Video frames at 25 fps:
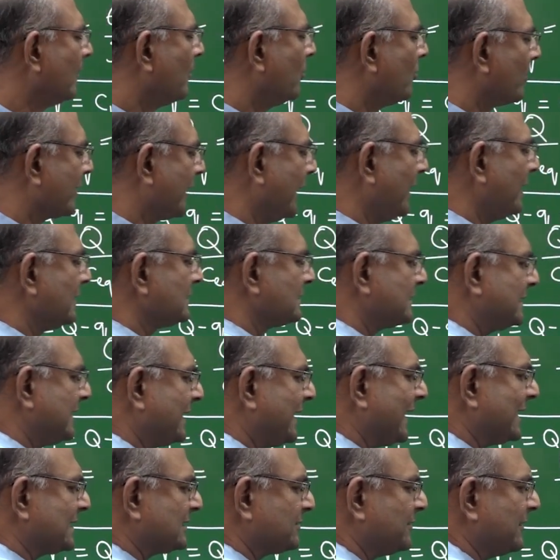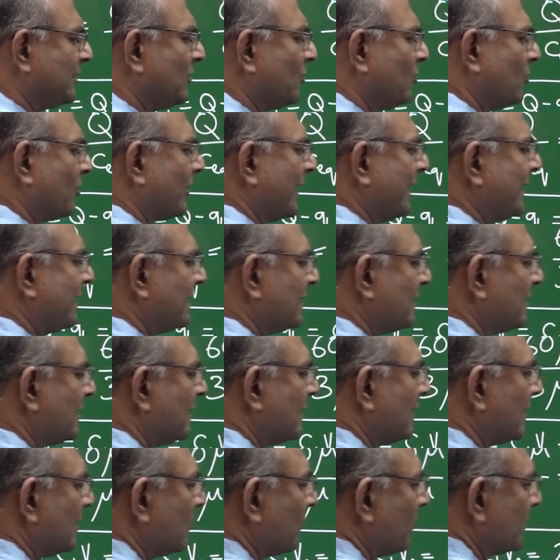Okay, C dash we know, right?
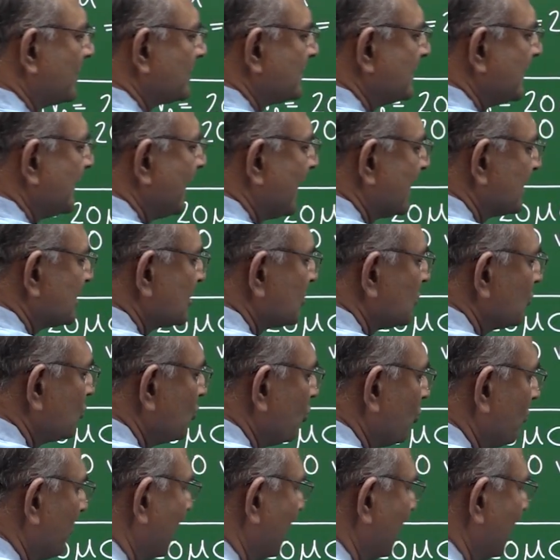What is C dash? 2